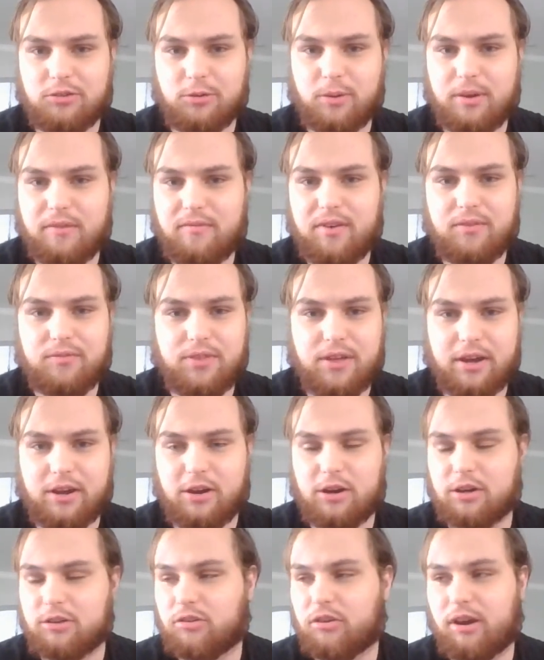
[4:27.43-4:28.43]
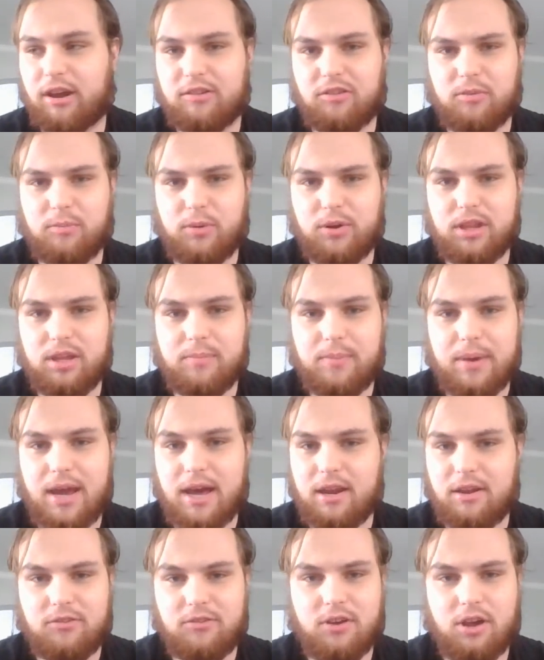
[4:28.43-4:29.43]
So even if that contract ends up really
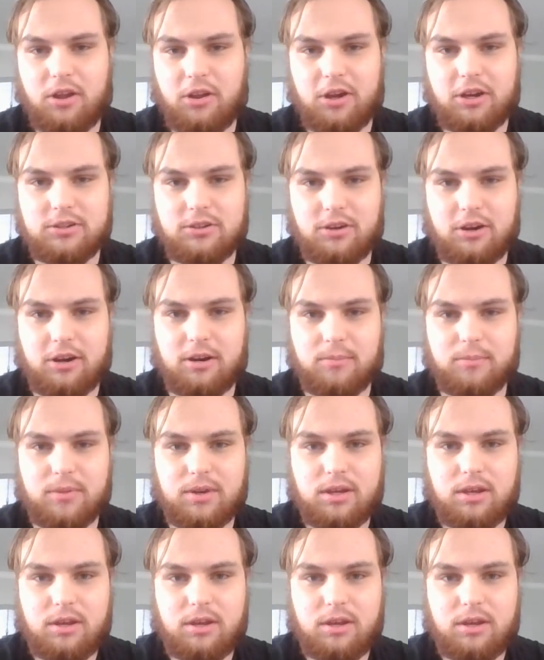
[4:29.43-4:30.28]
bad, it's not long-term.